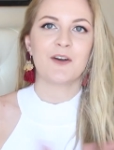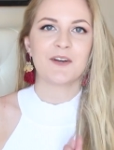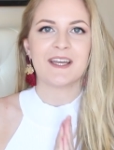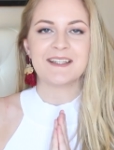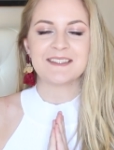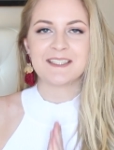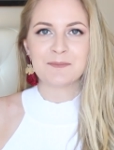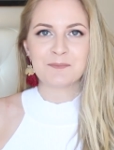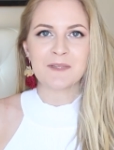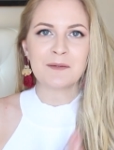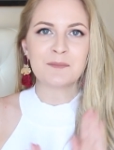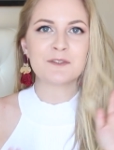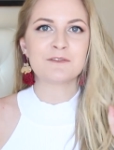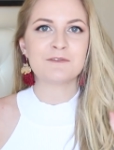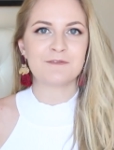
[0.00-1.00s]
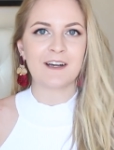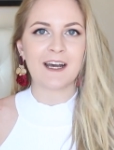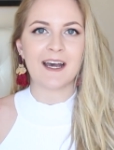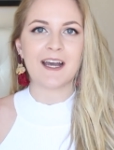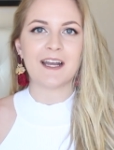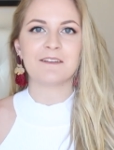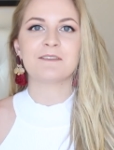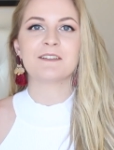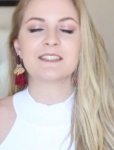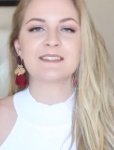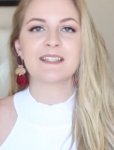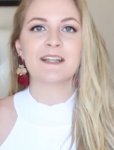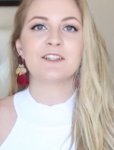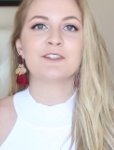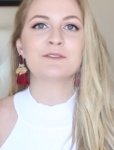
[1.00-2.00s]
Okay, tip number five is
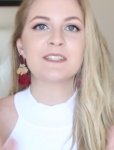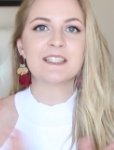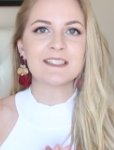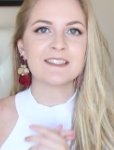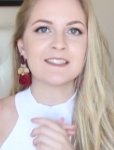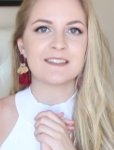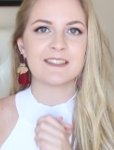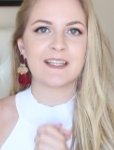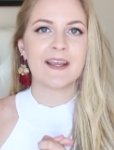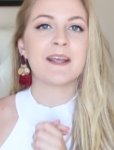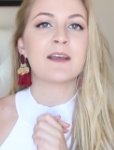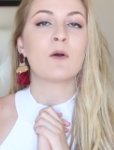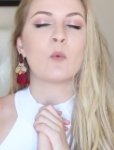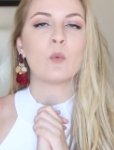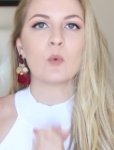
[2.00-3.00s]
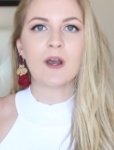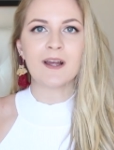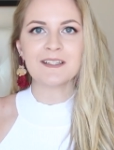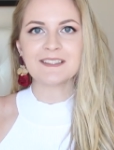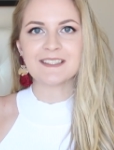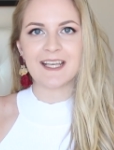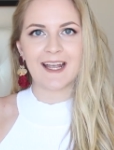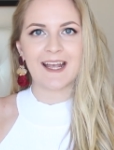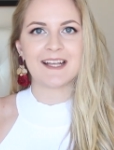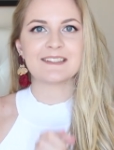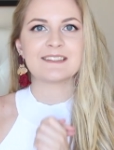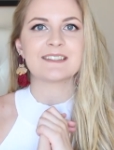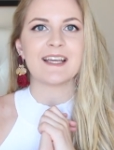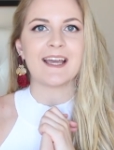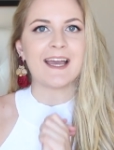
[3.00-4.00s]
that you need to take one
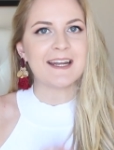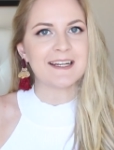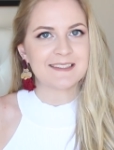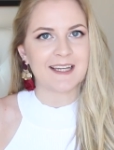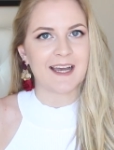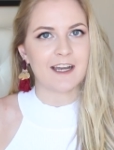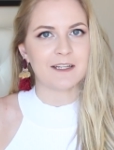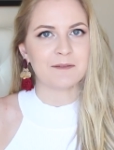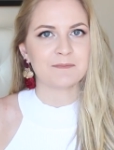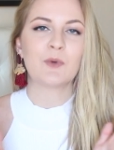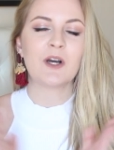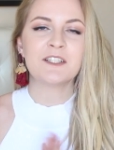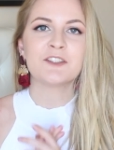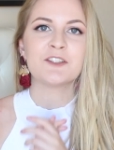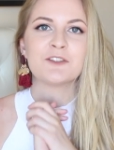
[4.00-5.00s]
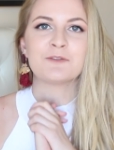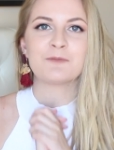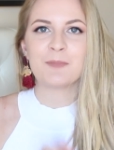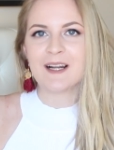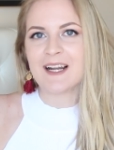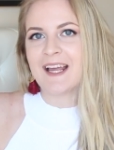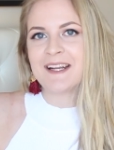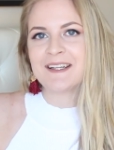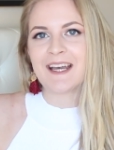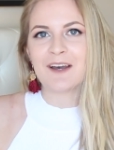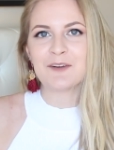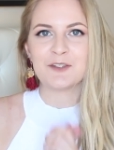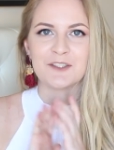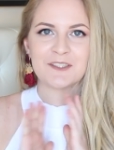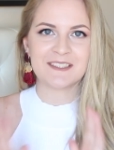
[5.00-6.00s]
task at a time. Once you've planned
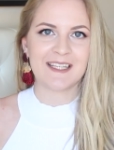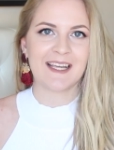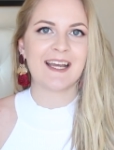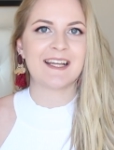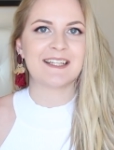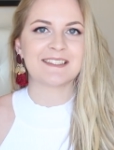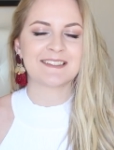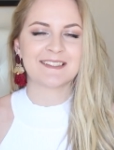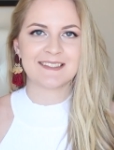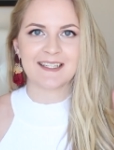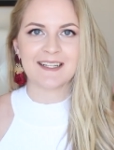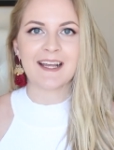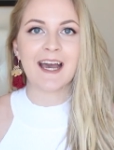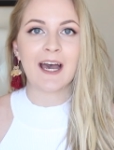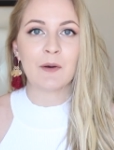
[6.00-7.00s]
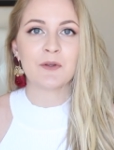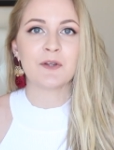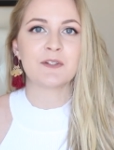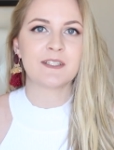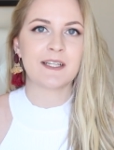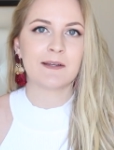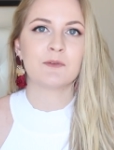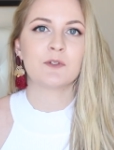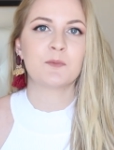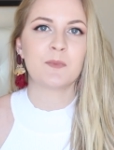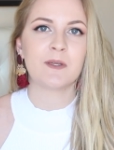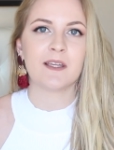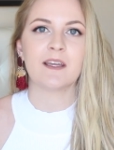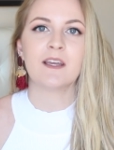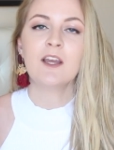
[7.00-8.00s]
out your tasks and how your day will
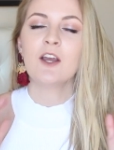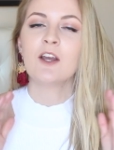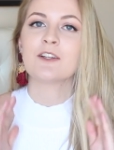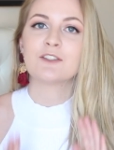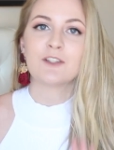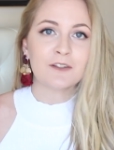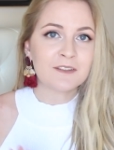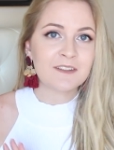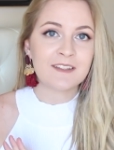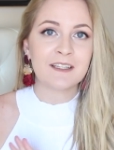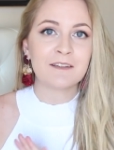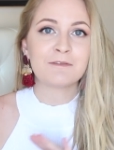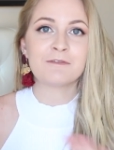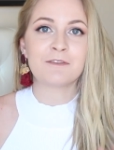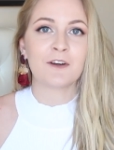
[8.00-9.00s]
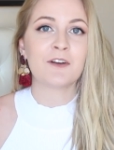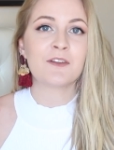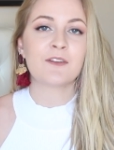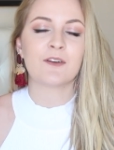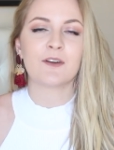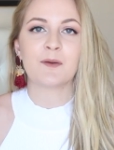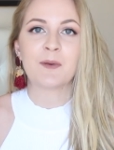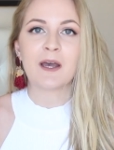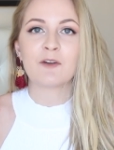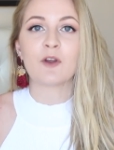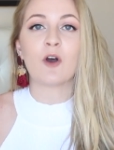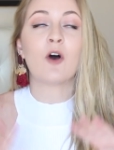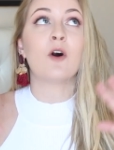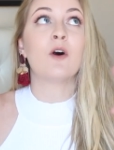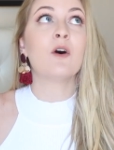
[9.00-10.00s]
be, don't think further
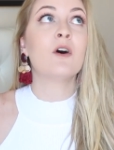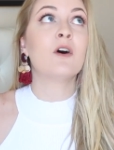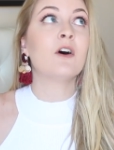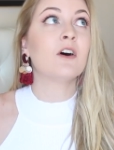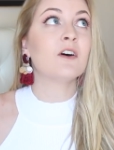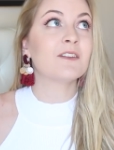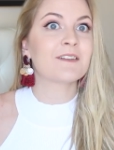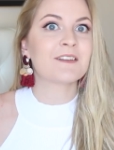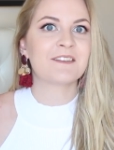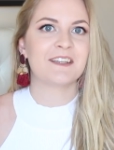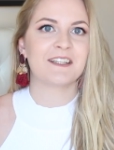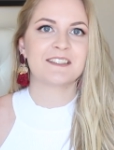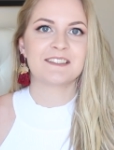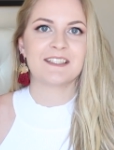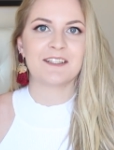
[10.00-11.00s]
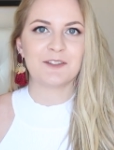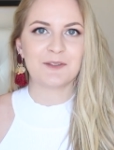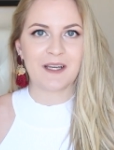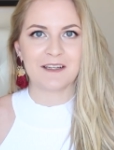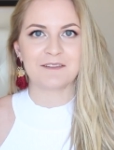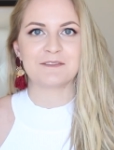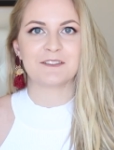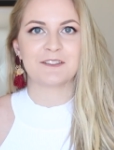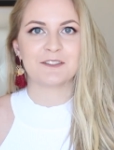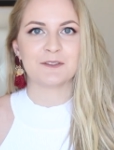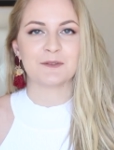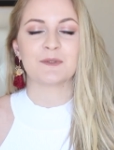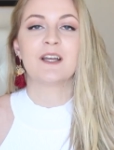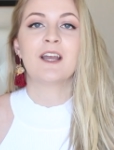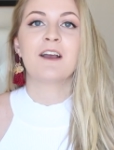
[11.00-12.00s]
about all the things that you have to
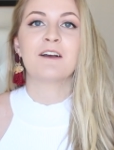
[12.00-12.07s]
do.